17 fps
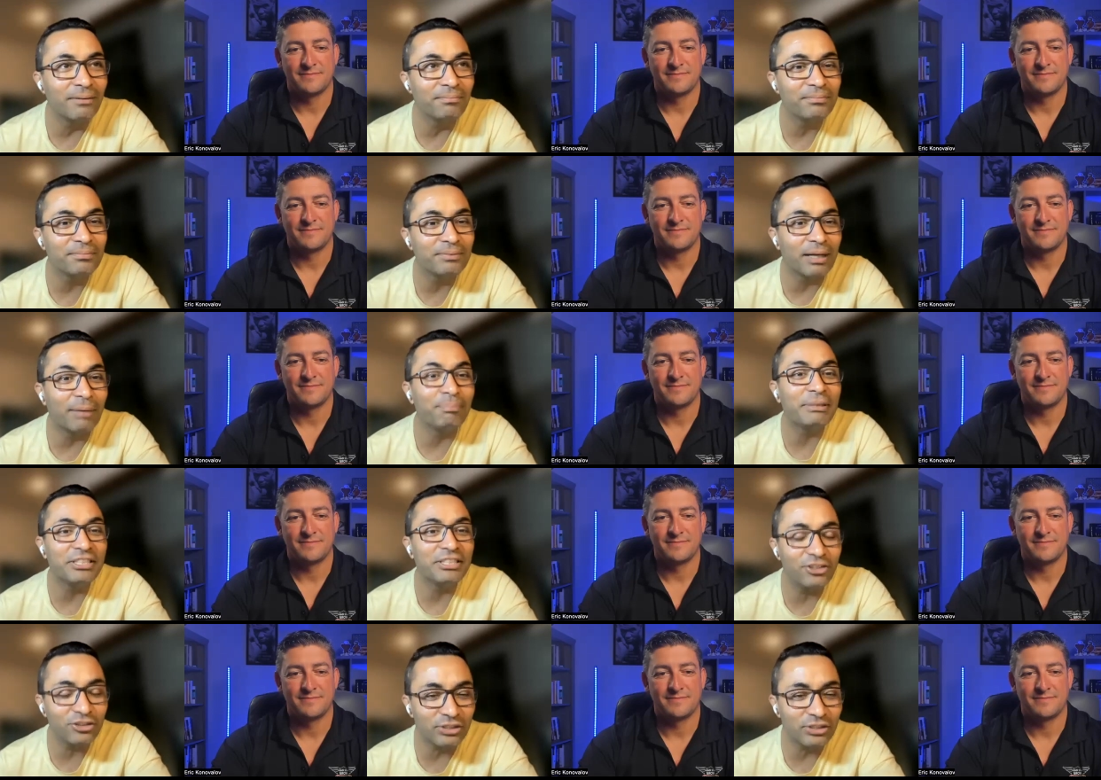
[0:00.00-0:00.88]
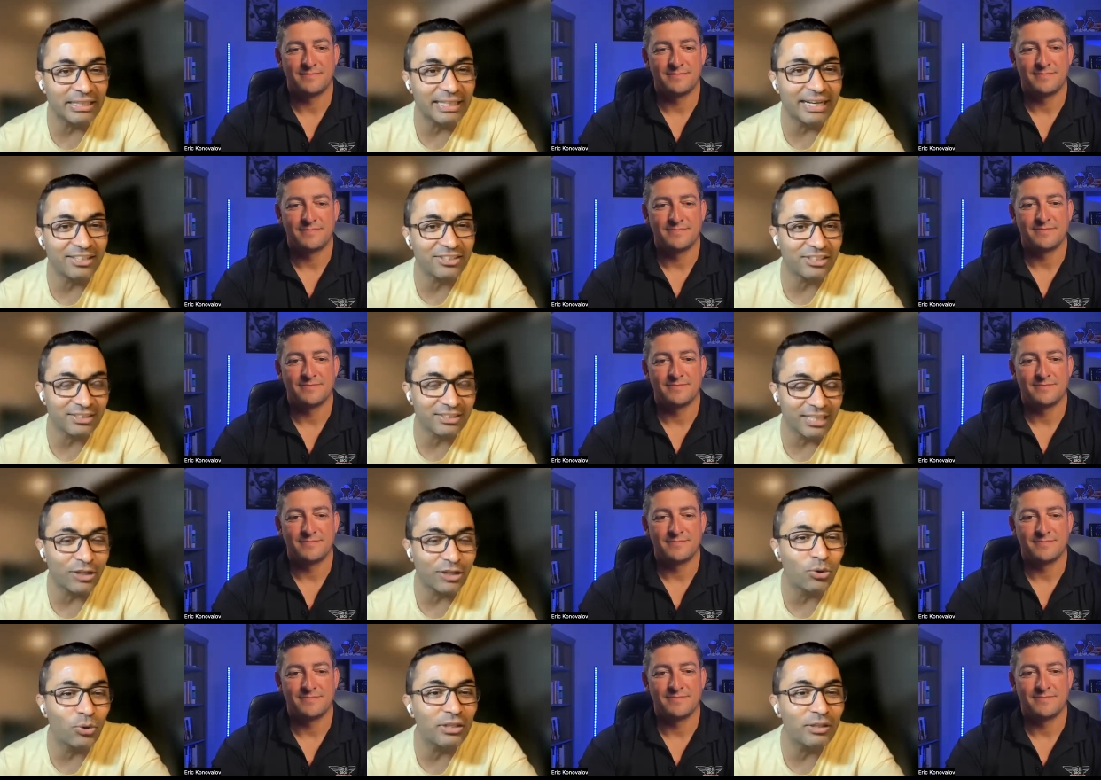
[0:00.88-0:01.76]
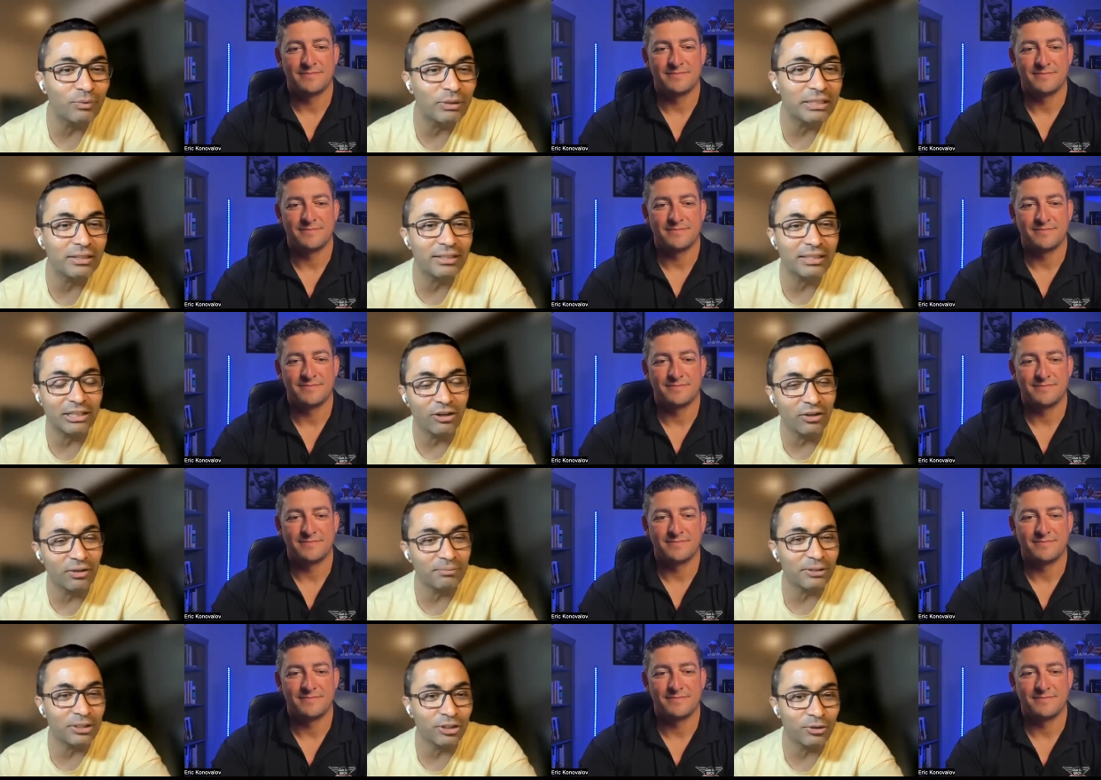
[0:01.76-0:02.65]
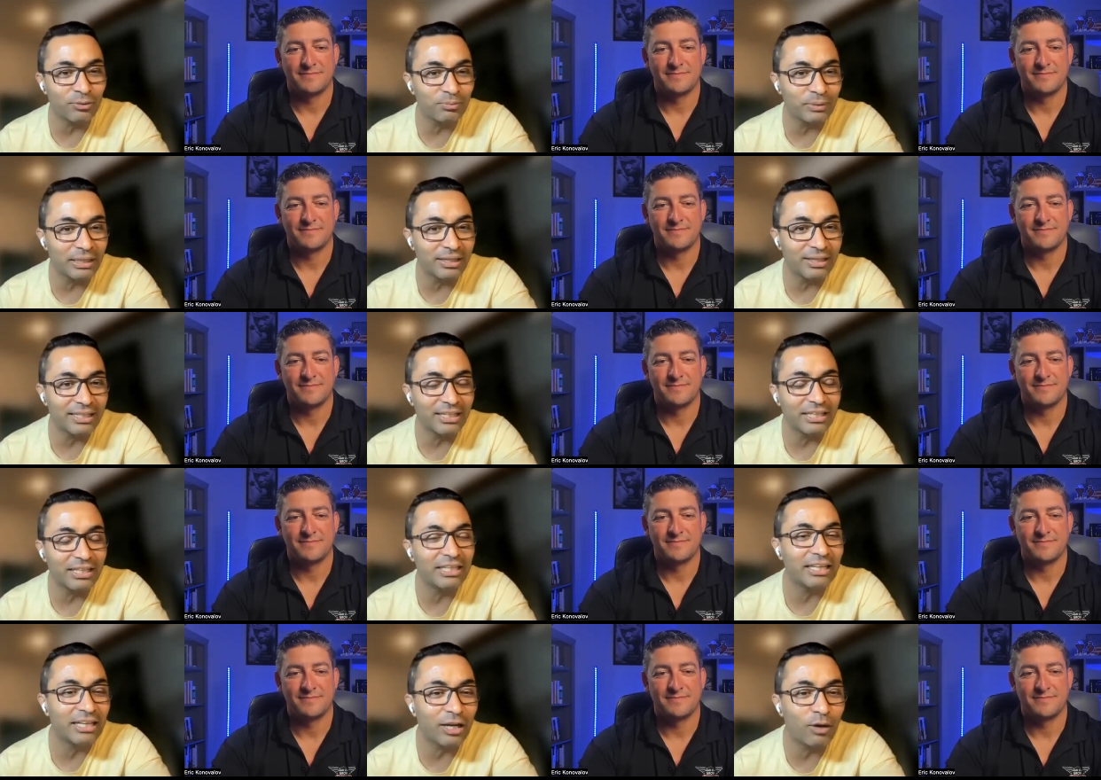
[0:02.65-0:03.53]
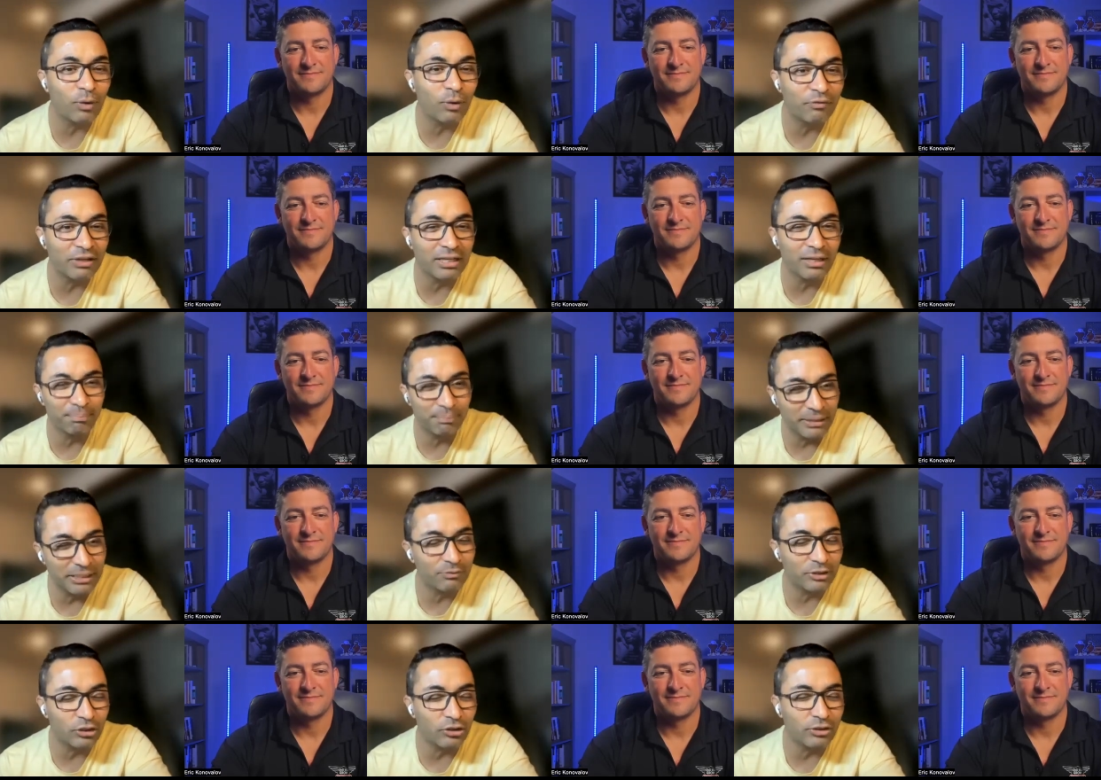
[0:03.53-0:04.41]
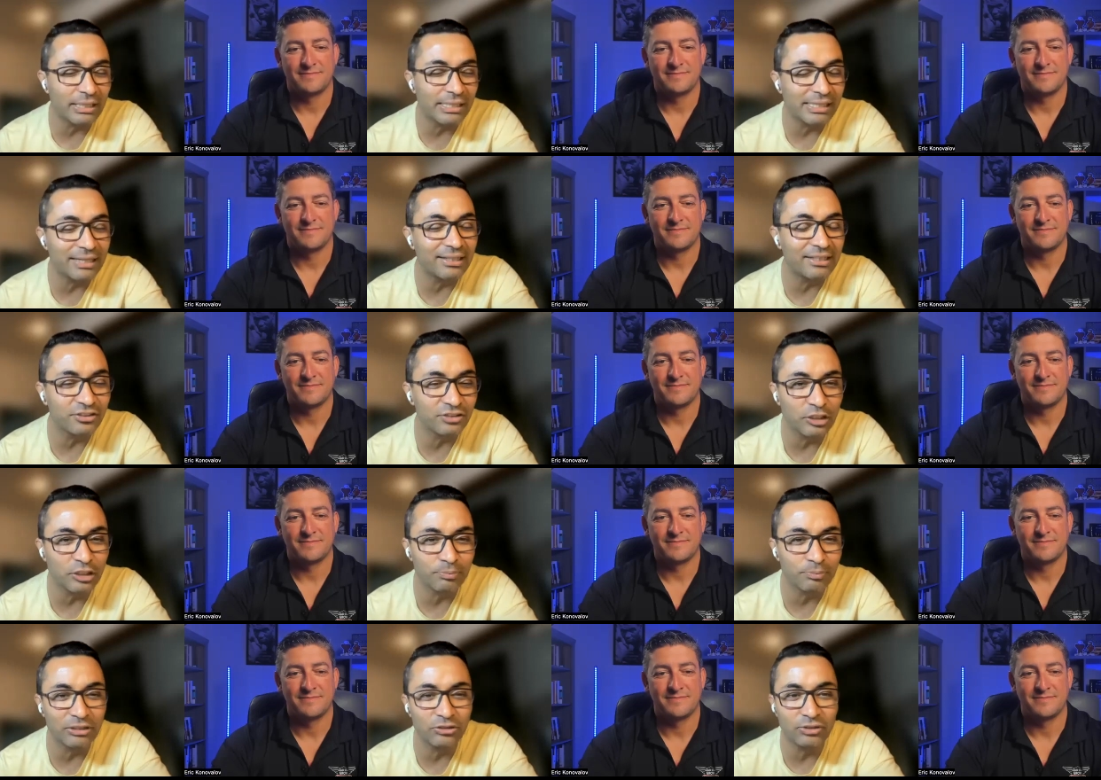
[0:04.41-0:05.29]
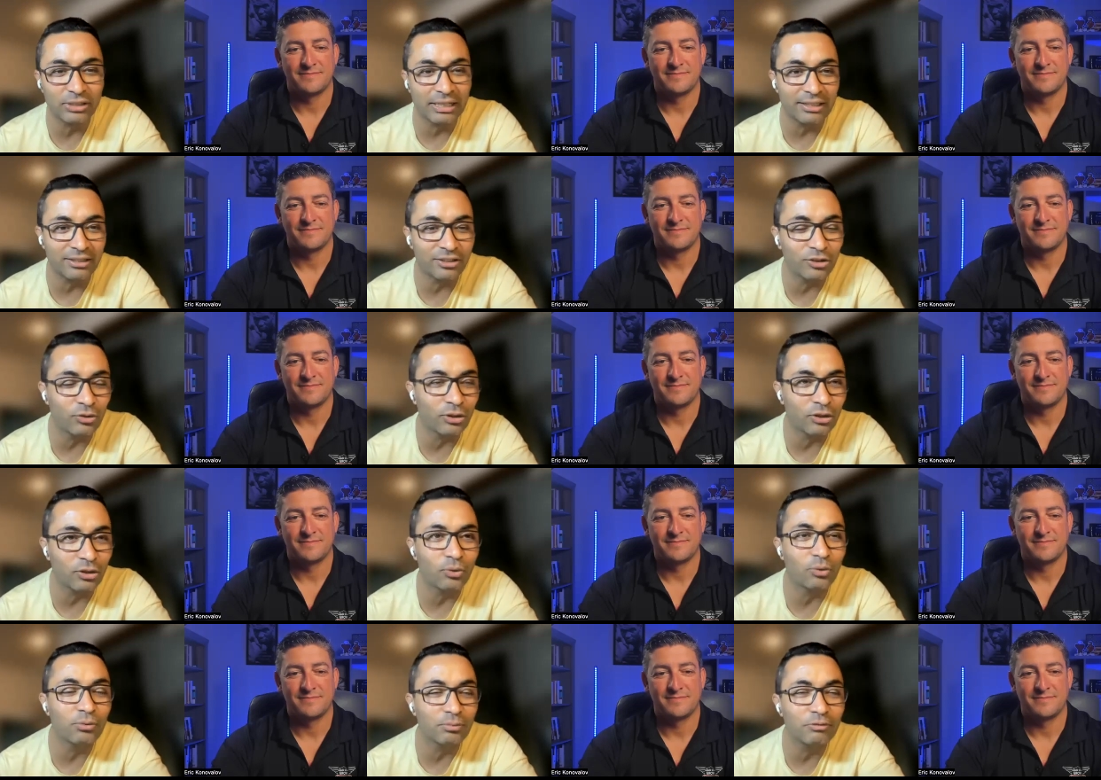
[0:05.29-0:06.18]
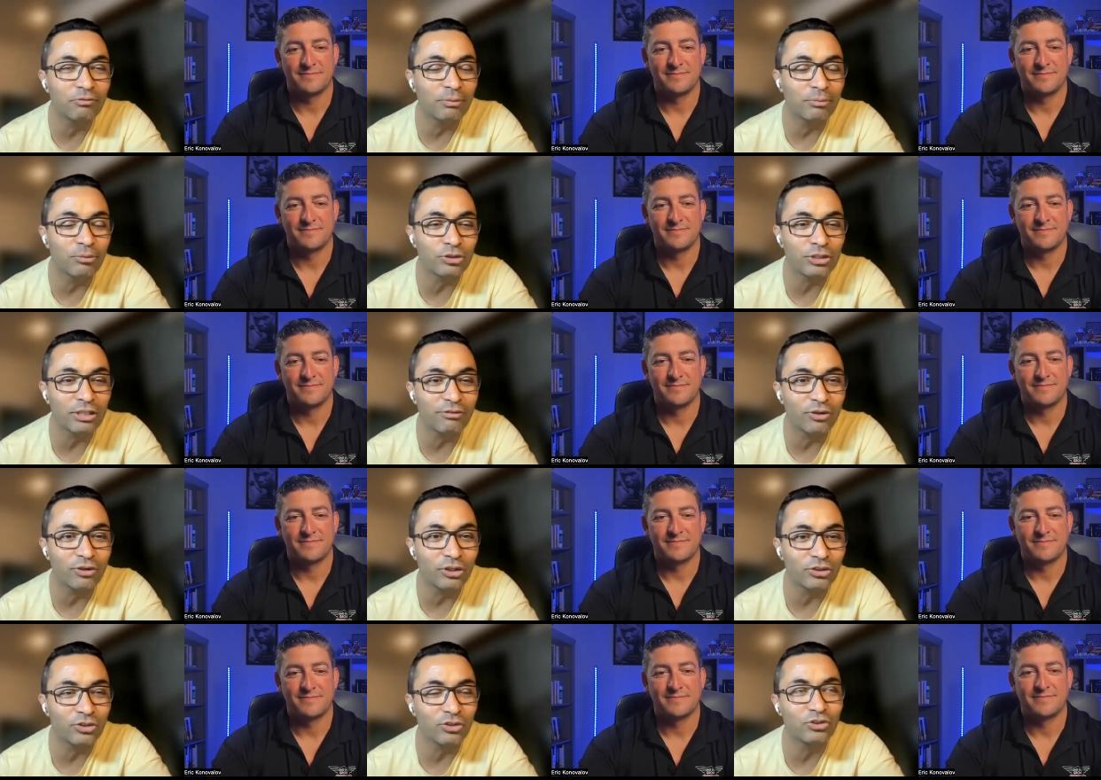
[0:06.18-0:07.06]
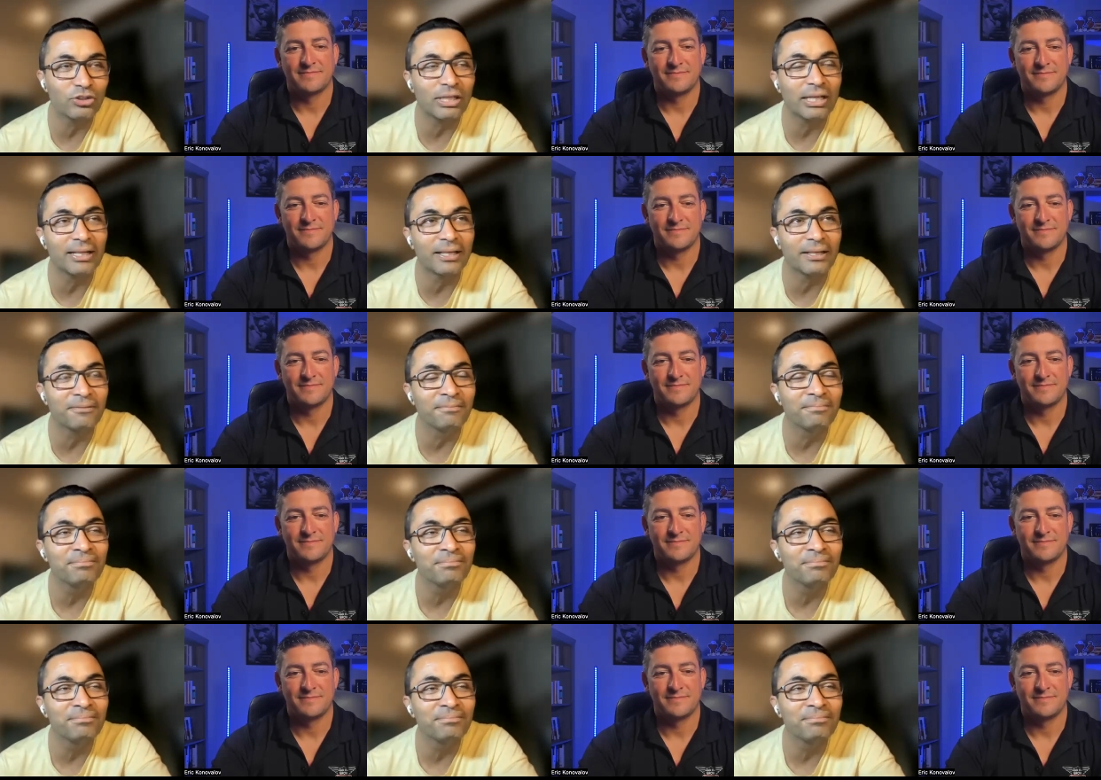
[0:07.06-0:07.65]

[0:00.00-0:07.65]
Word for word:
Speaker 1: competitors in that sense. Like Hogan, we, uh, you know, uh, in a way we compete with on the talent assessment side, you know, although we mostly focus on selling.